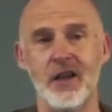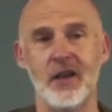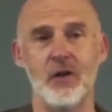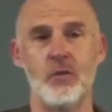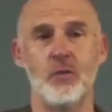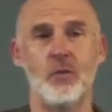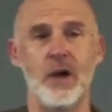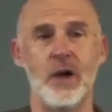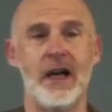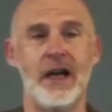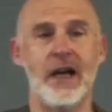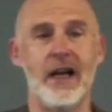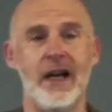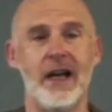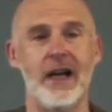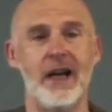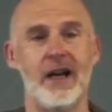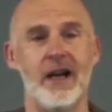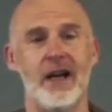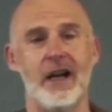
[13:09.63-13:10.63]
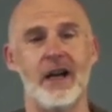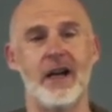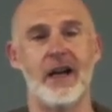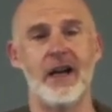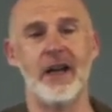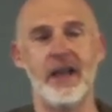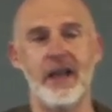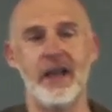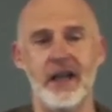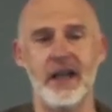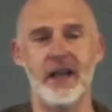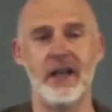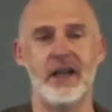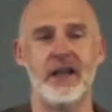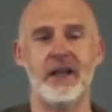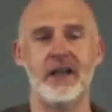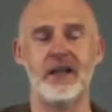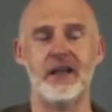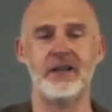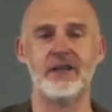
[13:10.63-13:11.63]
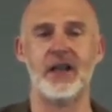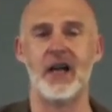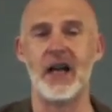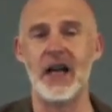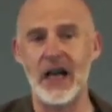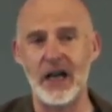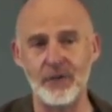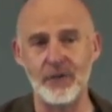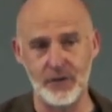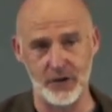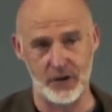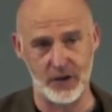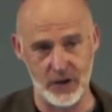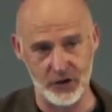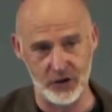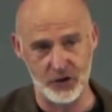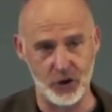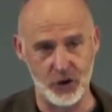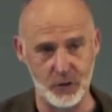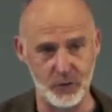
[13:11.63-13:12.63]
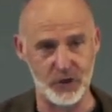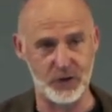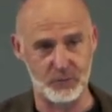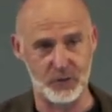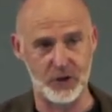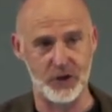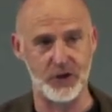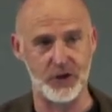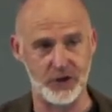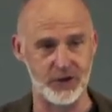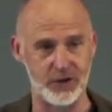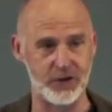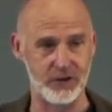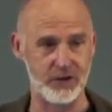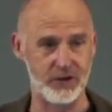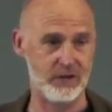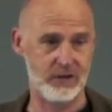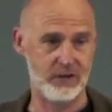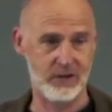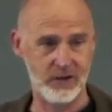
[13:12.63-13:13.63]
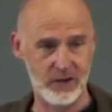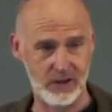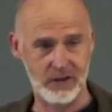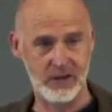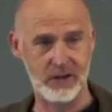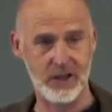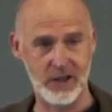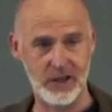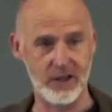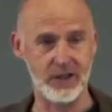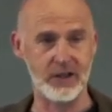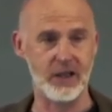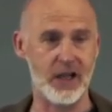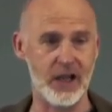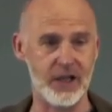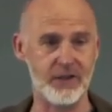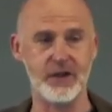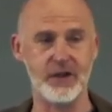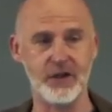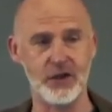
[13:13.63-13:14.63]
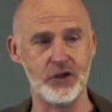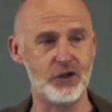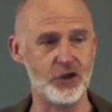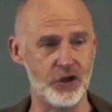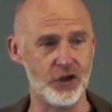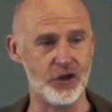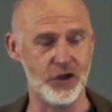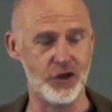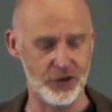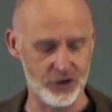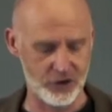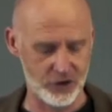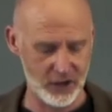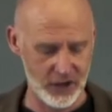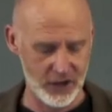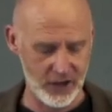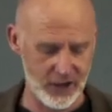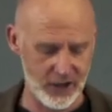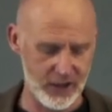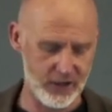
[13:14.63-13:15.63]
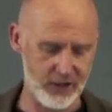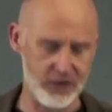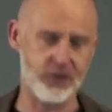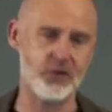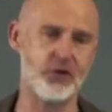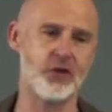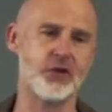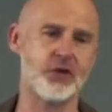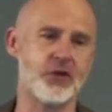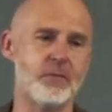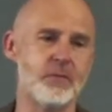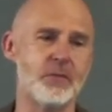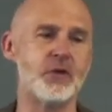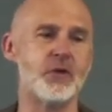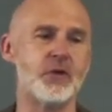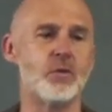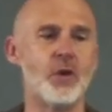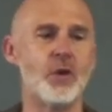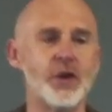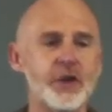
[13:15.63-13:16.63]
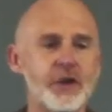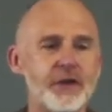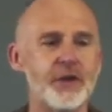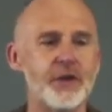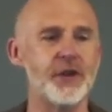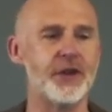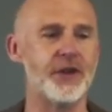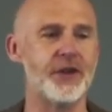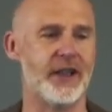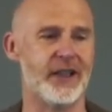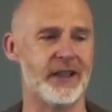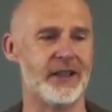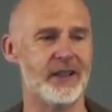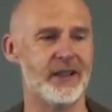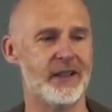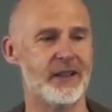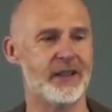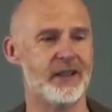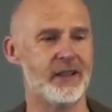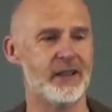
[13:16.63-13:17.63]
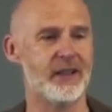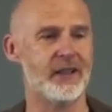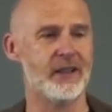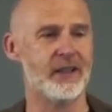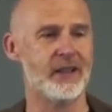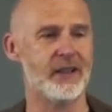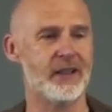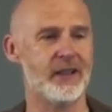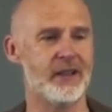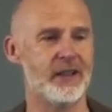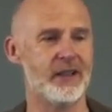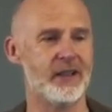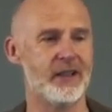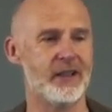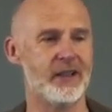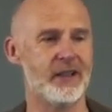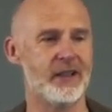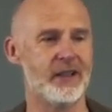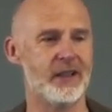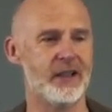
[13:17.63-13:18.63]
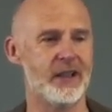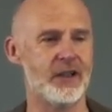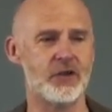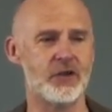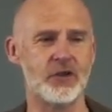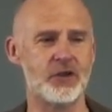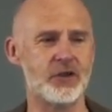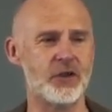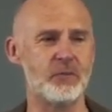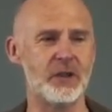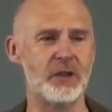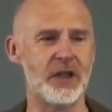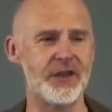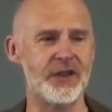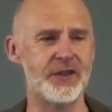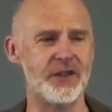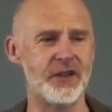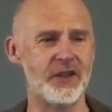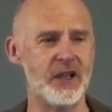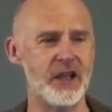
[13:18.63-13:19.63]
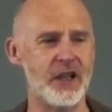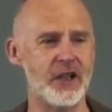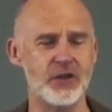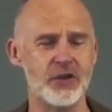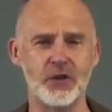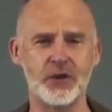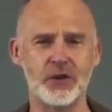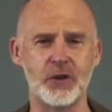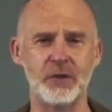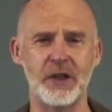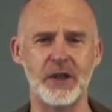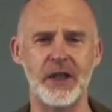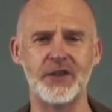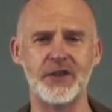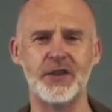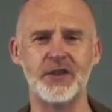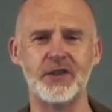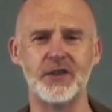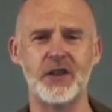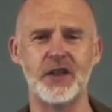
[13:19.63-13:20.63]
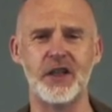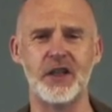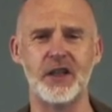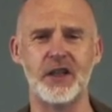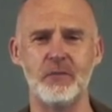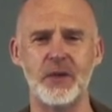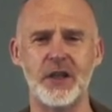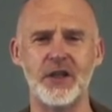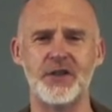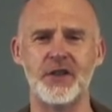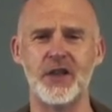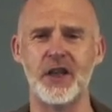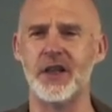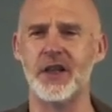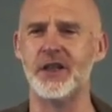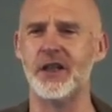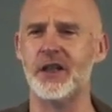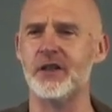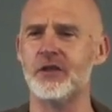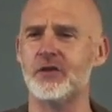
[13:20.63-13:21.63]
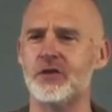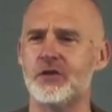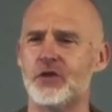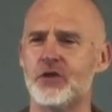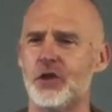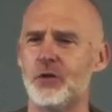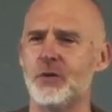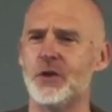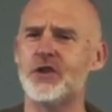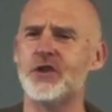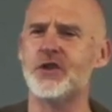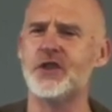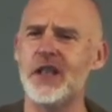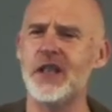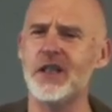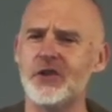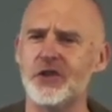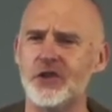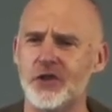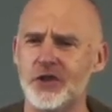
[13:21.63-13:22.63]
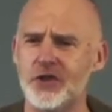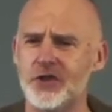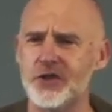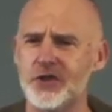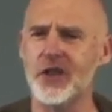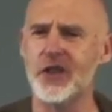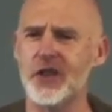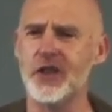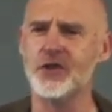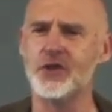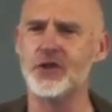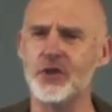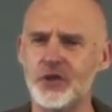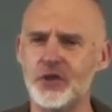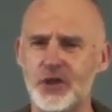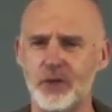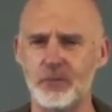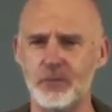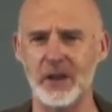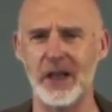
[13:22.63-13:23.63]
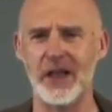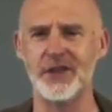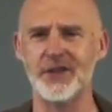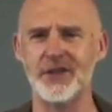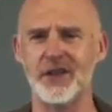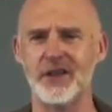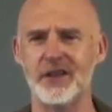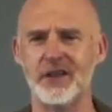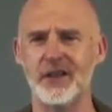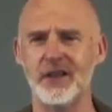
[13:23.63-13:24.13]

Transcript: where to have a Jewish person in your life, in your church, is just the most wonderful thing. It's such a blessing, such a blessing to hear messianic Jewish teachers, such a blessing.